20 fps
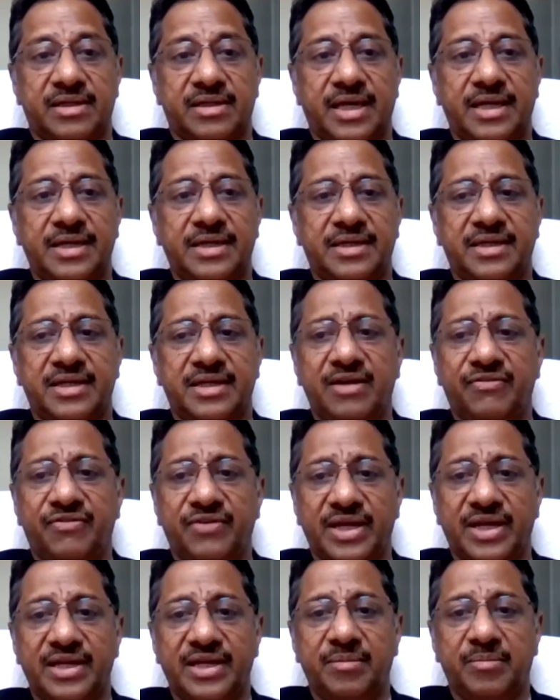And if
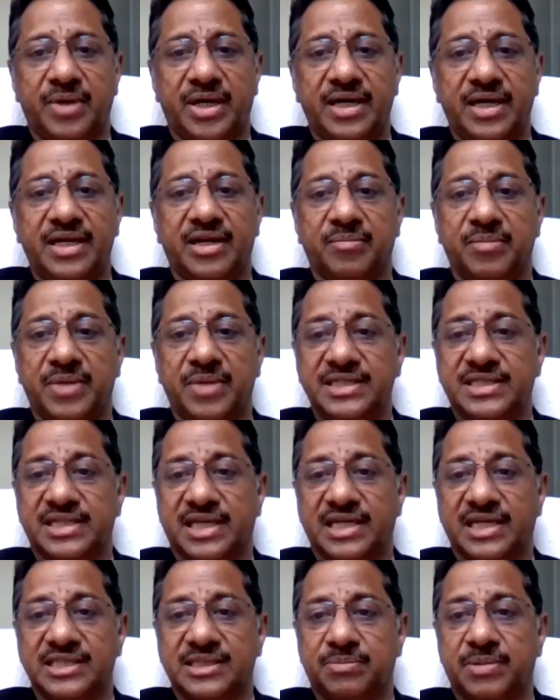any money remains
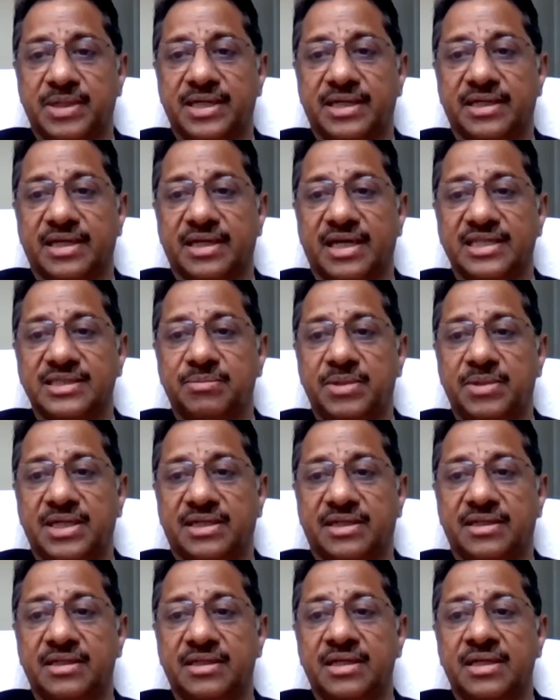unspent, has
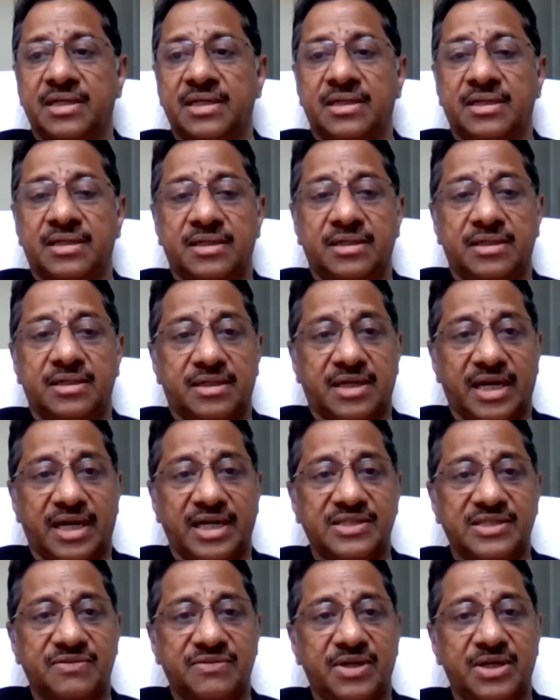been
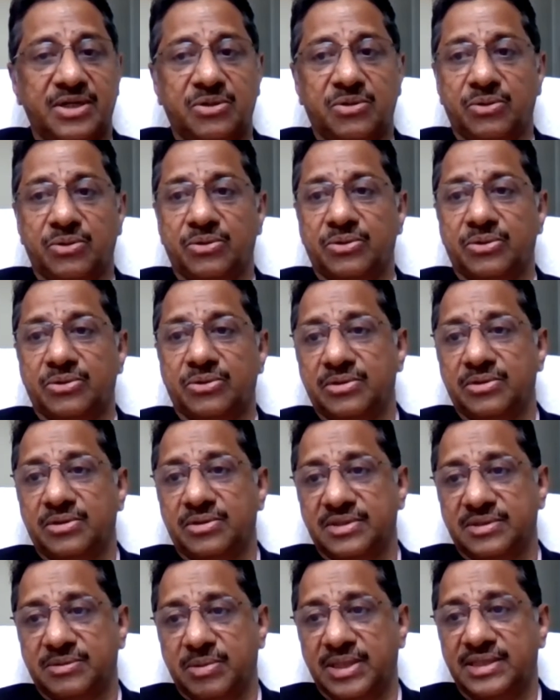transferred to
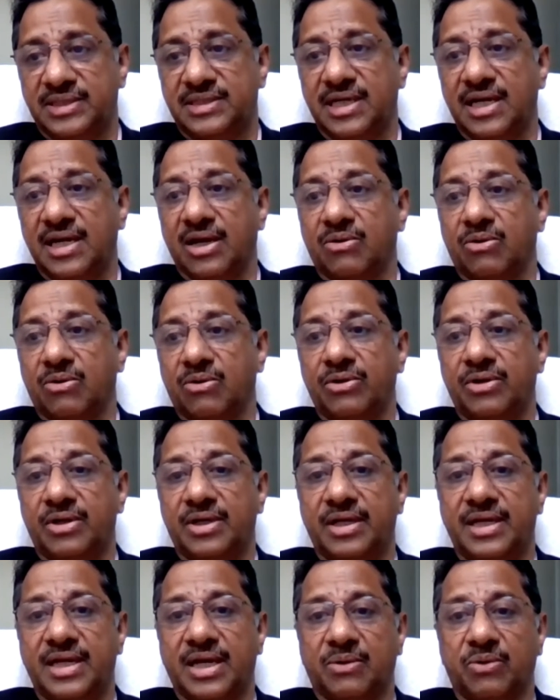special account
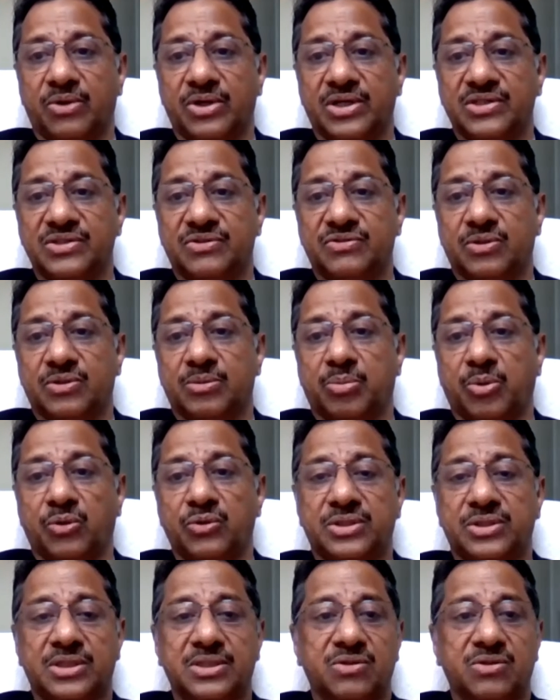in accordance with
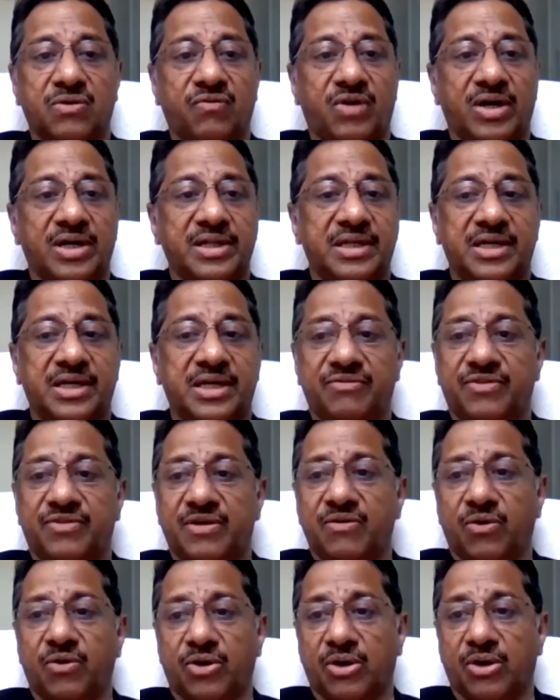provisions of one
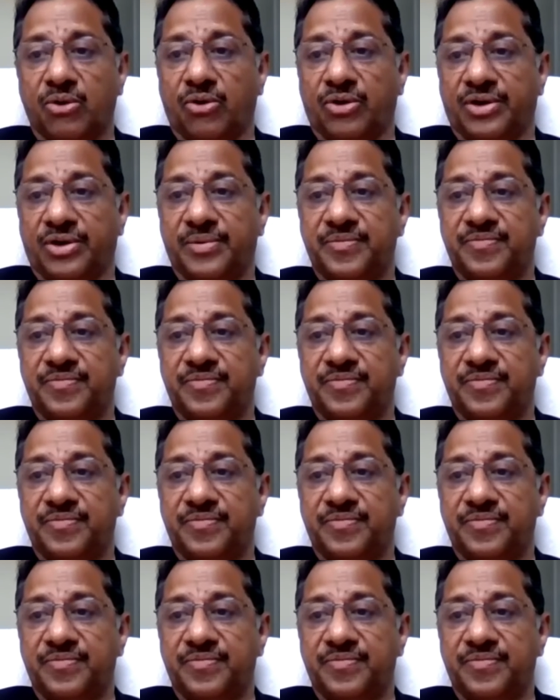thirty-five or not.